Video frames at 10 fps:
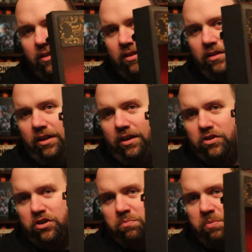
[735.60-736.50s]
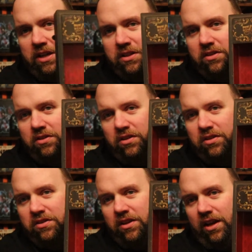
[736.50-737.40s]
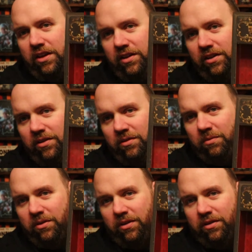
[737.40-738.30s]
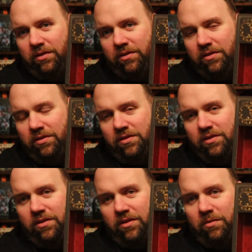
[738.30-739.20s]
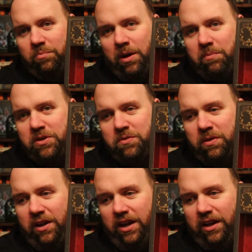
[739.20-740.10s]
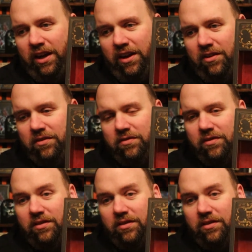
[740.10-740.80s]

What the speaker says: You got your spaces on the side here where the puppets would hang out.